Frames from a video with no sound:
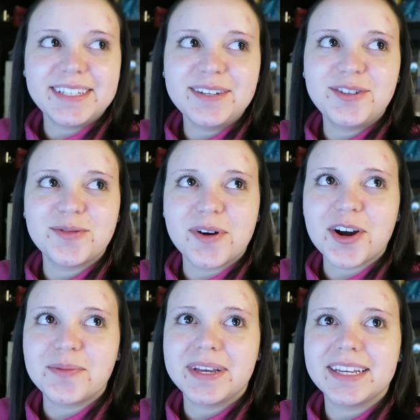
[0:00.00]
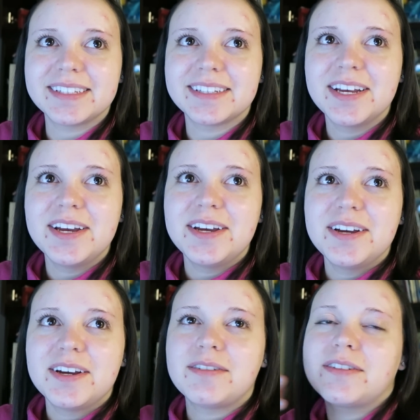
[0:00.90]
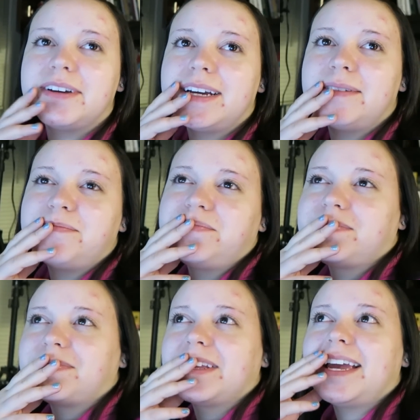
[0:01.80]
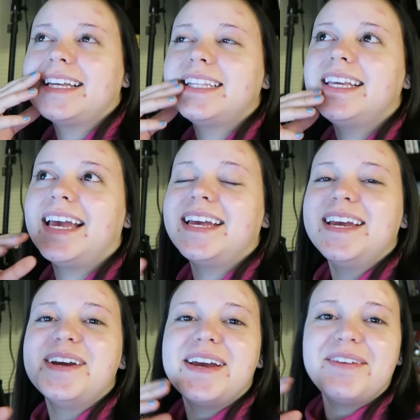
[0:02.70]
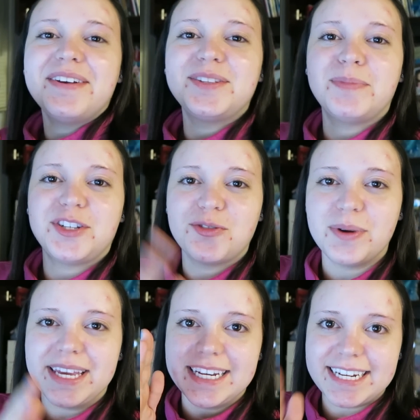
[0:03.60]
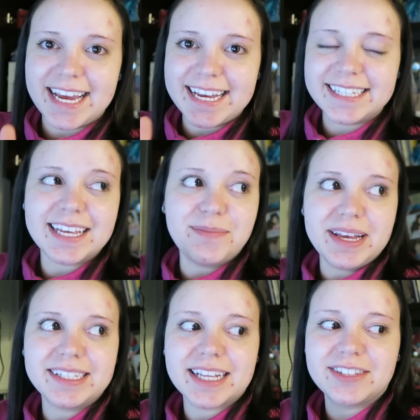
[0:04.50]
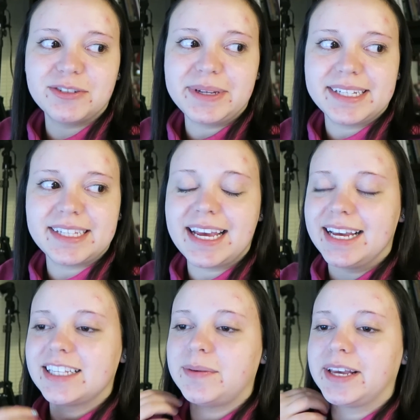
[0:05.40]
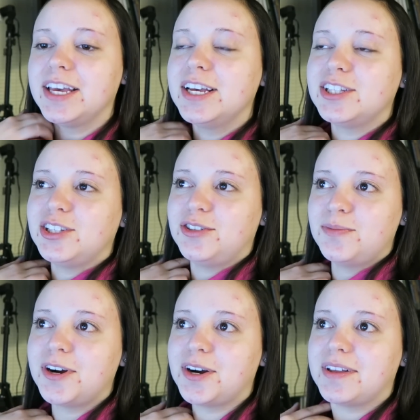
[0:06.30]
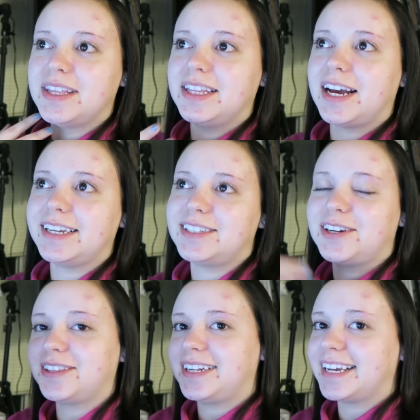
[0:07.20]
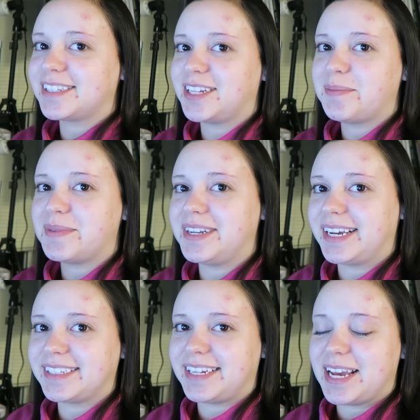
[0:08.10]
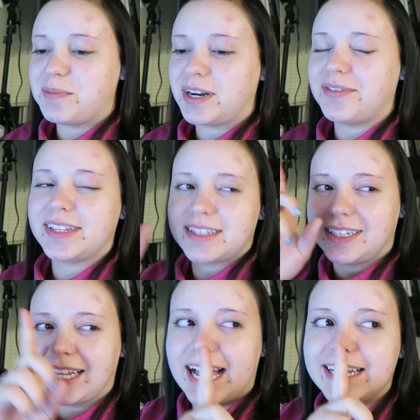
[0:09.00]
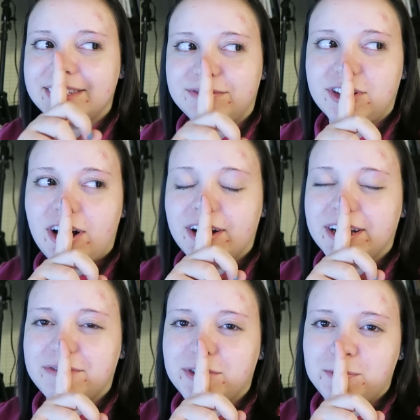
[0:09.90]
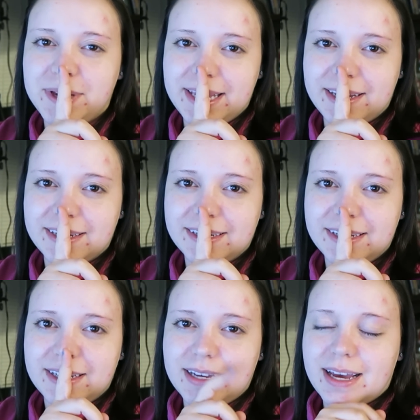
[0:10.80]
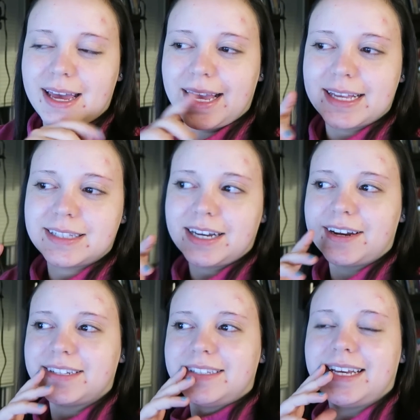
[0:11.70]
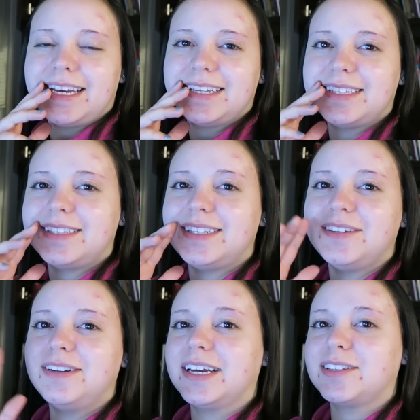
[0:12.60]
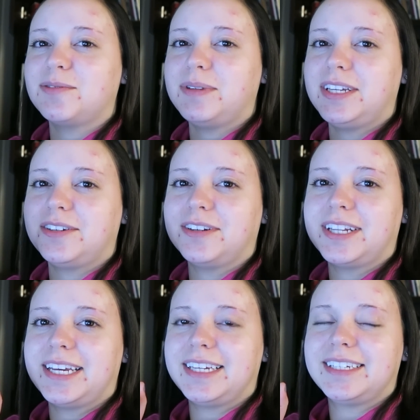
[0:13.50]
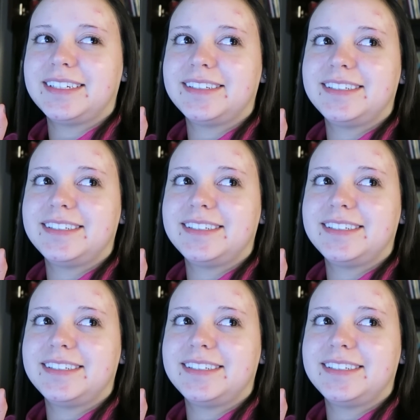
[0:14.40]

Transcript: see you tomorrow because, oh no, I guess if it's between days, it makes sense for me to say it, because I'm like, see you tomorrow, and then I start the next clip the next day. But if it's the last vlog of the week, I guess I gotta say see you next week or like